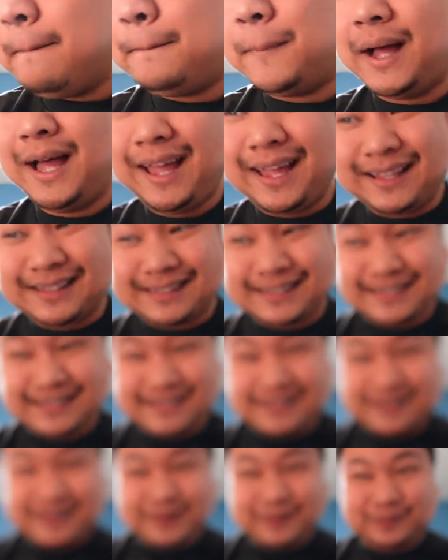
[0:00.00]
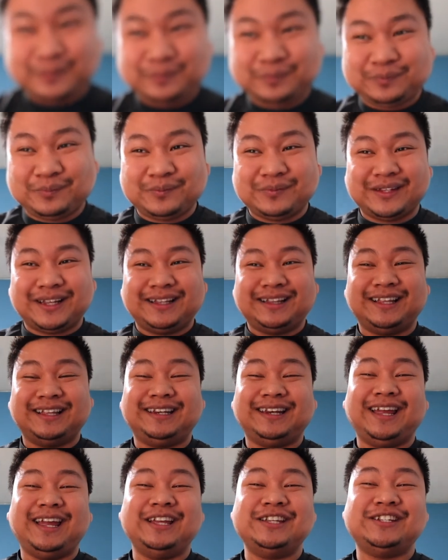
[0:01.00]
But
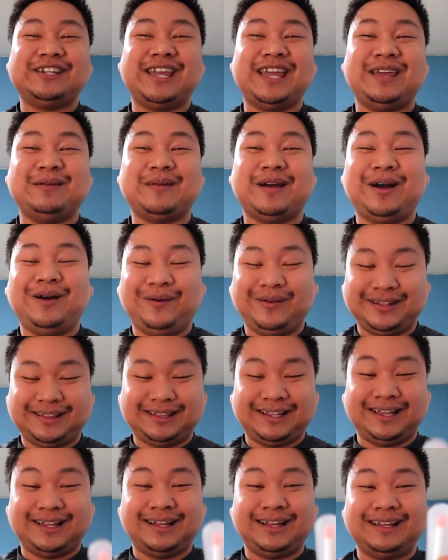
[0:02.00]
Laneige came out with